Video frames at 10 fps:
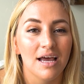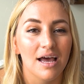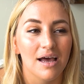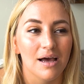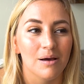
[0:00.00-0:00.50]

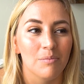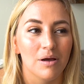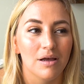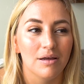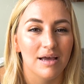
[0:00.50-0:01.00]

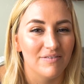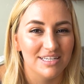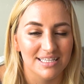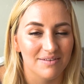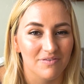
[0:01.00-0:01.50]
Having to
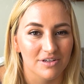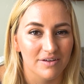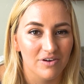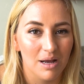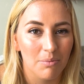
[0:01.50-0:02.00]
get them filled
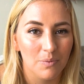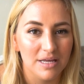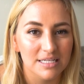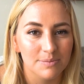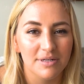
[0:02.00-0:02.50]
every couple
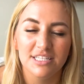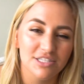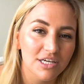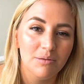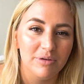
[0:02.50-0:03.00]
weeks, but it's
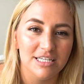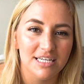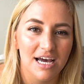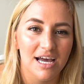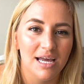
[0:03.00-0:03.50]
good me
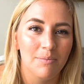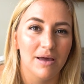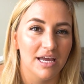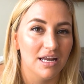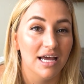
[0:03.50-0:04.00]
time,
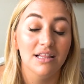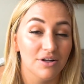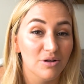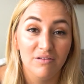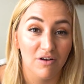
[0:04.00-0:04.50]
and I
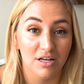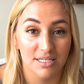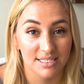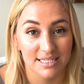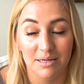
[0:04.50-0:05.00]
literally fall
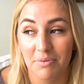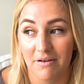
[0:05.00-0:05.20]
asleep